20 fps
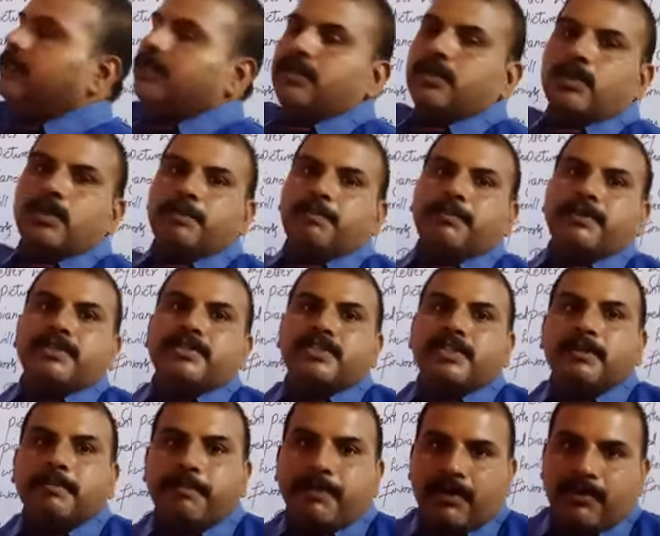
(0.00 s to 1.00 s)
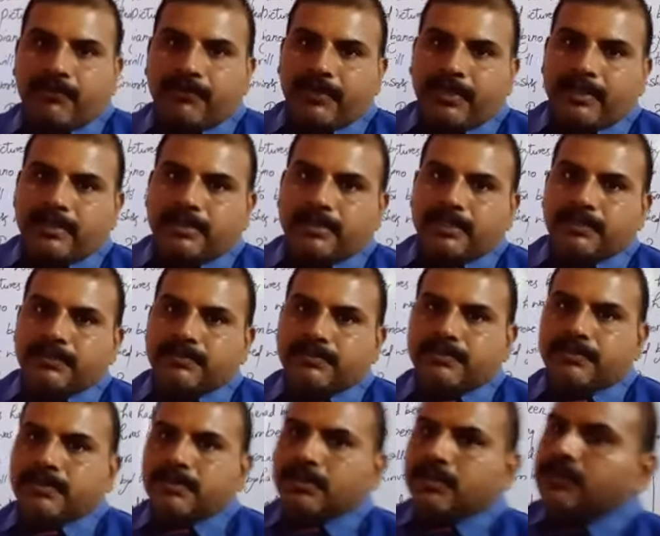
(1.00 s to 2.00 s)
denote present perfect
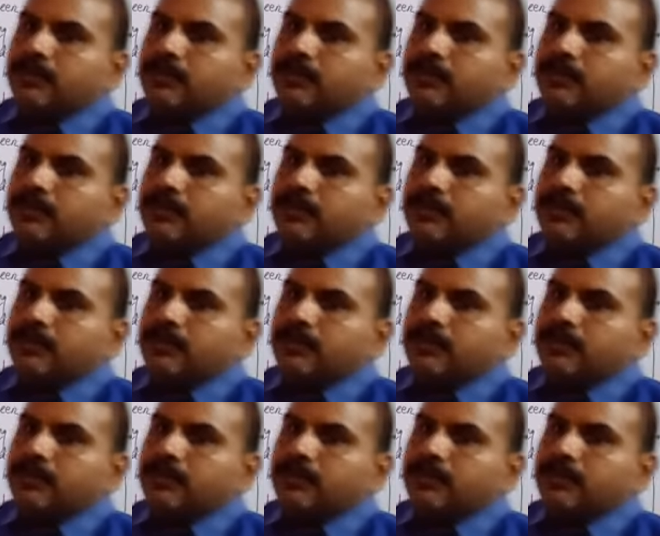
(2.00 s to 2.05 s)
tense.